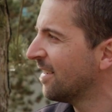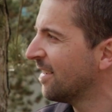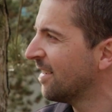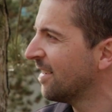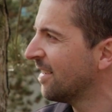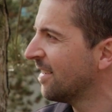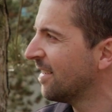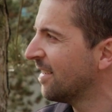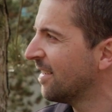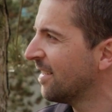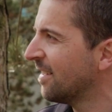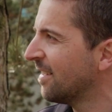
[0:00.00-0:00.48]

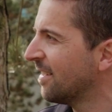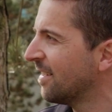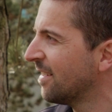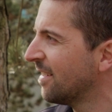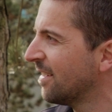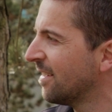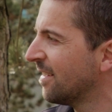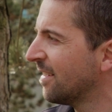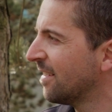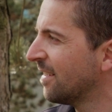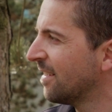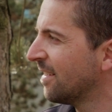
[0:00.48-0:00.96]

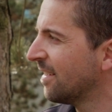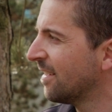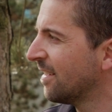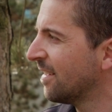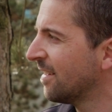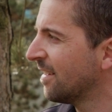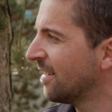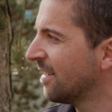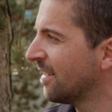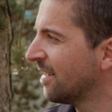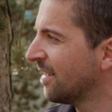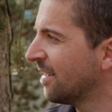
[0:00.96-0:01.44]

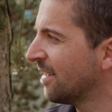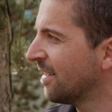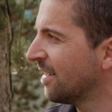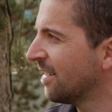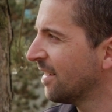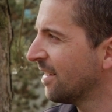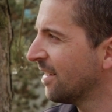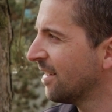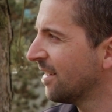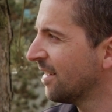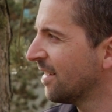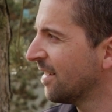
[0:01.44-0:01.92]

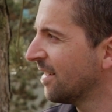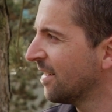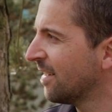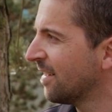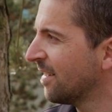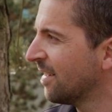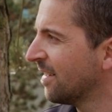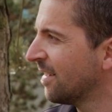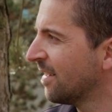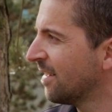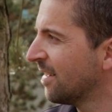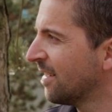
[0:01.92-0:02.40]

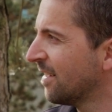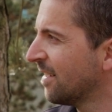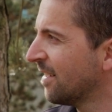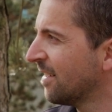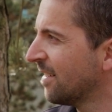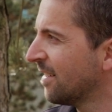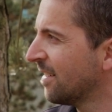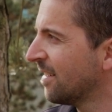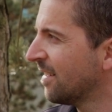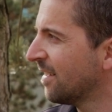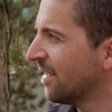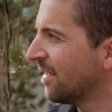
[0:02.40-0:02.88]

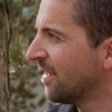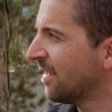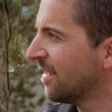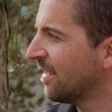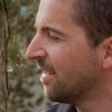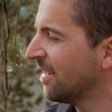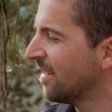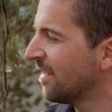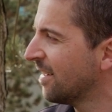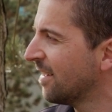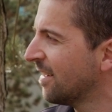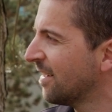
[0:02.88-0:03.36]

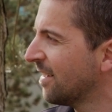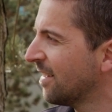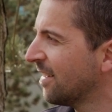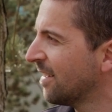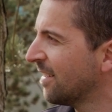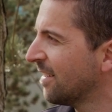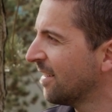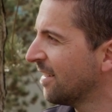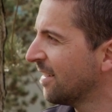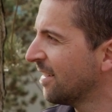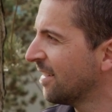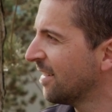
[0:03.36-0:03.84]

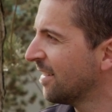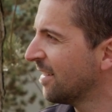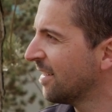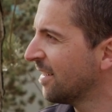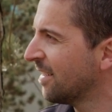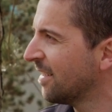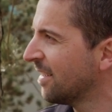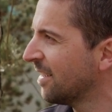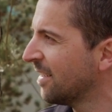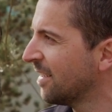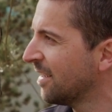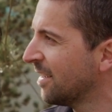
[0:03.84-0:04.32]

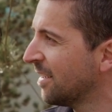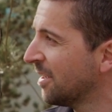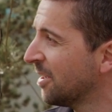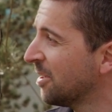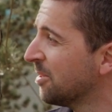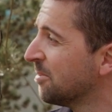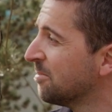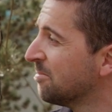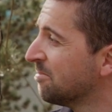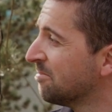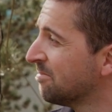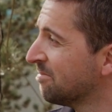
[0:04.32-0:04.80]

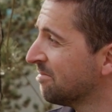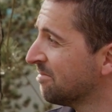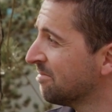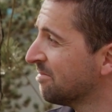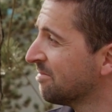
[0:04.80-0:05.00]
The person shown says nothing.